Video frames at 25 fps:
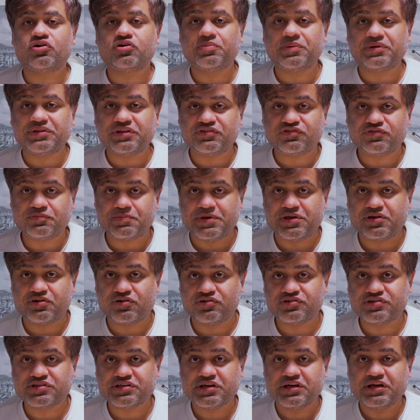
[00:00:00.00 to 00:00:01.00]
about the
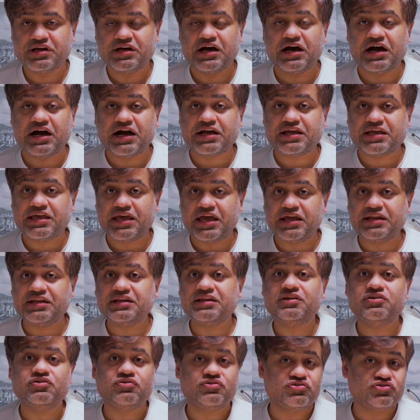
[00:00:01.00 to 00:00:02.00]
speakers. Again,
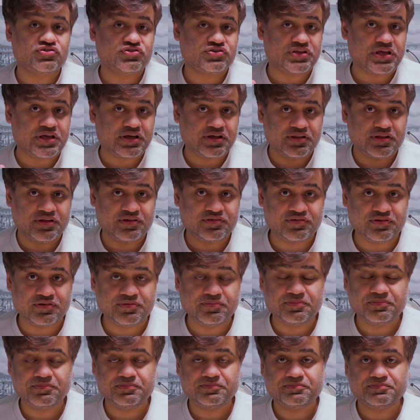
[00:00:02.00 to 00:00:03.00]
you can just take a listen.